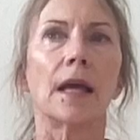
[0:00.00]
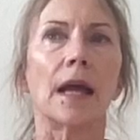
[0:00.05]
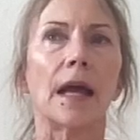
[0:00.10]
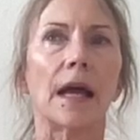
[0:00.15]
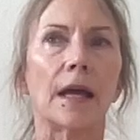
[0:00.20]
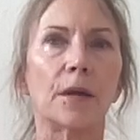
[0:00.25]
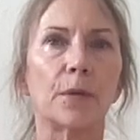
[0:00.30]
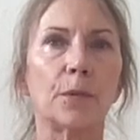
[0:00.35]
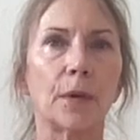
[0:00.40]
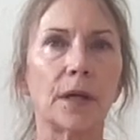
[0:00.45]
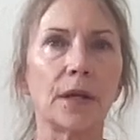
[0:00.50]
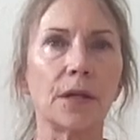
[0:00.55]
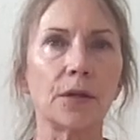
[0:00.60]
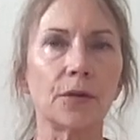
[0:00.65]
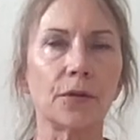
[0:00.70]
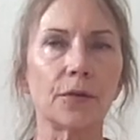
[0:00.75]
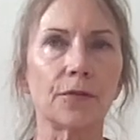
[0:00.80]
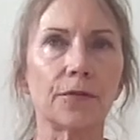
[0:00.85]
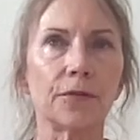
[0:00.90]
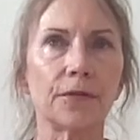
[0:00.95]
And when you
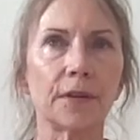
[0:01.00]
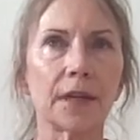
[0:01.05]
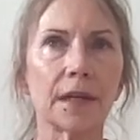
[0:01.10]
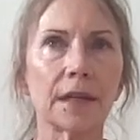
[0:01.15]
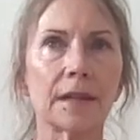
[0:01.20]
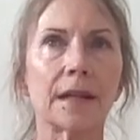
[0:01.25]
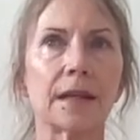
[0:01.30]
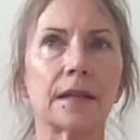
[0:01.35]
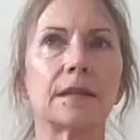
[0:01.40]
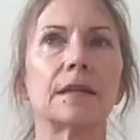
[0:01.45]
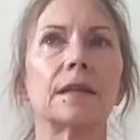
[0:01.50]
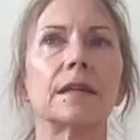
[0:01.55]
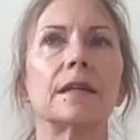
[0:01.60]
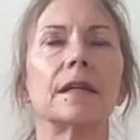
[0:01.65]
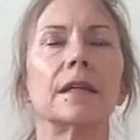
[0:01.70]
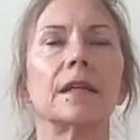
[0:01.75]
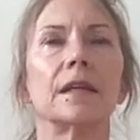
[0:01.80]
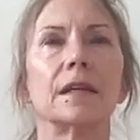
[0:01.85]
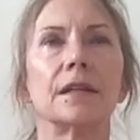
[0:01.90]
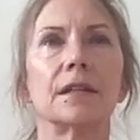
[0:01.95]
feel that
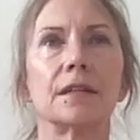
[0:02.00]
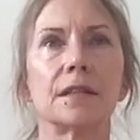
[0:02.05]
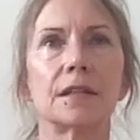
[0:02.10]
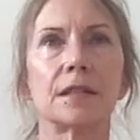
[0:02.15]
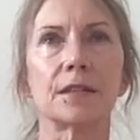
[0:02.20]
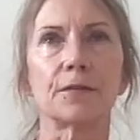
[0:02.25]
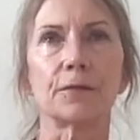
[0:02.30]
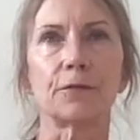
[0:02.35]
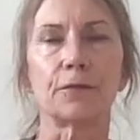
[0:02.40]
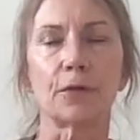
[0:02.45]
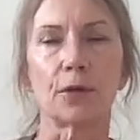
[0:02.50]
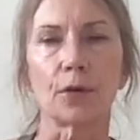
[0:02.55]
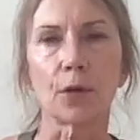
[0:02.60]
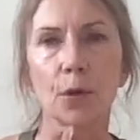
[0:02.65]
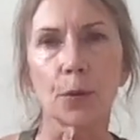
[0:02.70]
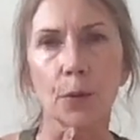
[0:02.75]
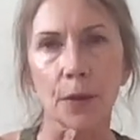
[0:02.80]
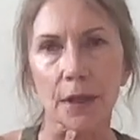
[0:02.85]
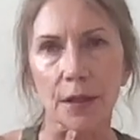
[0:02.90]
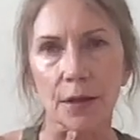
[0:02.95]
it's
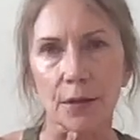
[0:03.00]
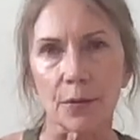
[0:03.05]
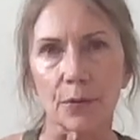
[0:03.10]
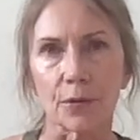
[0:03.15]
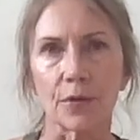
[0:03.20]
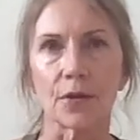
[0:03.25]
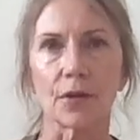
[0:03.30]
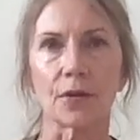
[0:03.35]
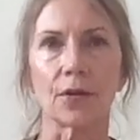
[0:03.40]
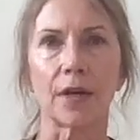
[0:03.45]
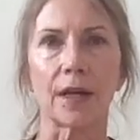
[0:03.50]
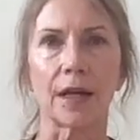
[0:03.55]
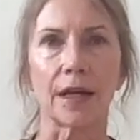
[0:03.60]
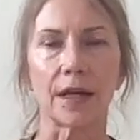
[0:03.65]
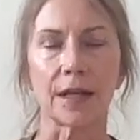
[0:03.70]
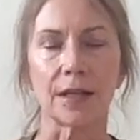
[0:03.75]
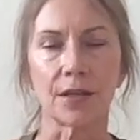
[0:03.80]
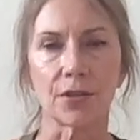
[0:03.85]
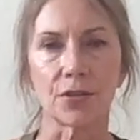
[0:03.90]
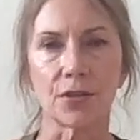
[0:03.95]
following you, your
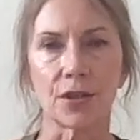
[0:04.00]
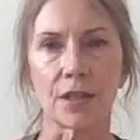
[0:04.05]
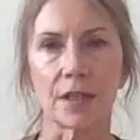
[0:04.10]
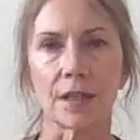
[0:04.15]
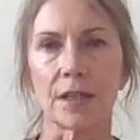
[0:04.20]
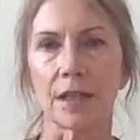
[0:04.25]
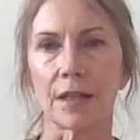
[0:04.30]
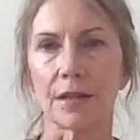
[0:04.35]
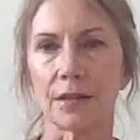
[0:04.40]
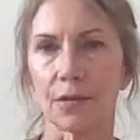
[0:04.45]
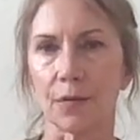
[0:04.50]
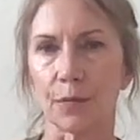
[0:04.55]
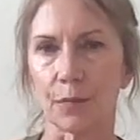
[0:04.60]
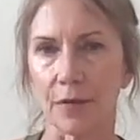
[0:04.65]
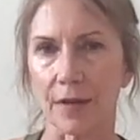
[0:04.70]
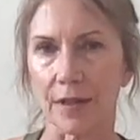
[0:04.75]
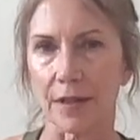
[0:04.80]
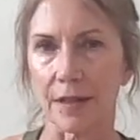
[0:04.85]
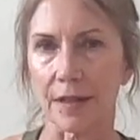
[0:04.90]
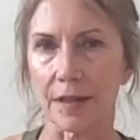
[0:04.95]
energy and your
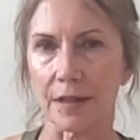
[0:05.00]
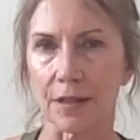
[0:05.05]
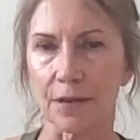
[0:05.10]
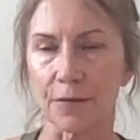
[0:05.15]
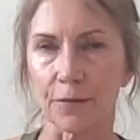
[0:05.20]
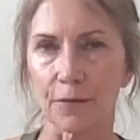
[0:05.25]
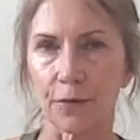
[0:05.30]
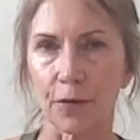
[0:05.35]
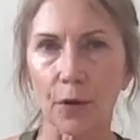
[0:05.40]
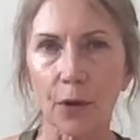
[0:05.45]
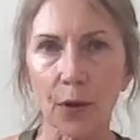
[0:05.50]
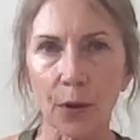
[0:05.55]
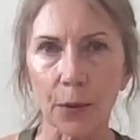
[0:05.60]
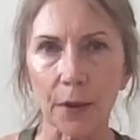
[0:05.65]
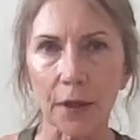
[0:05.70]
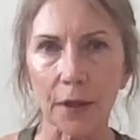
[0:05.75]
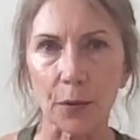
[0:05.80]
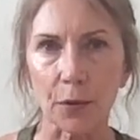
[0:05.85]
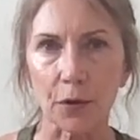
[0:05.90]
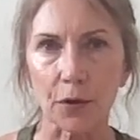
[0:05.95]
breathing is
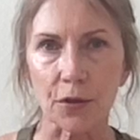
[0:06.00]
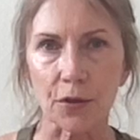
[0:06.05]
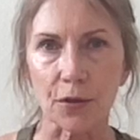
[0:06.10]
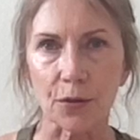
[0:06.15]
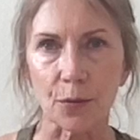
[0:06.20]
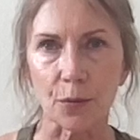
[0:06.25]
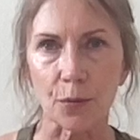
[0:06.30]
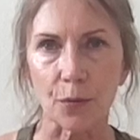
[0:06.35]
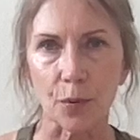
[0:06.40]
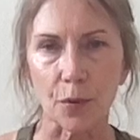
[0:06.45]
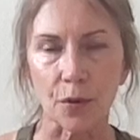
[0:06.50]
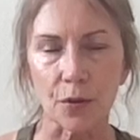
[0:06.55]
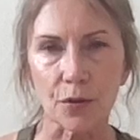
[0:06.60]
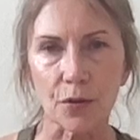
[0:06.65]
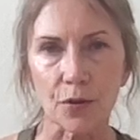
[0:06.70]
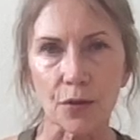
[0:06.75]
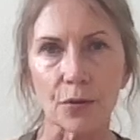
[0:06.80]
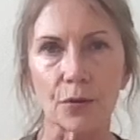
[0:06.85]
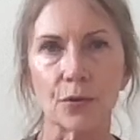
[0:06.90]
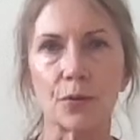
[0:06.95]
following what you want
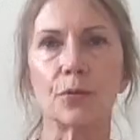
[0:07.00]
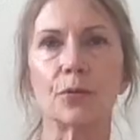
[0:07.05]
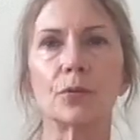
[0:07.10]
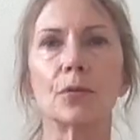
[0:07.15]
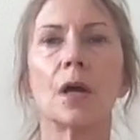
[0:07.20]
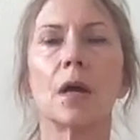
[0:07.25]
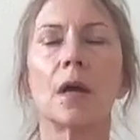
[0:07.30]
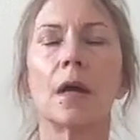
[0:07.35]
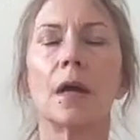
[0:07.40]
to do,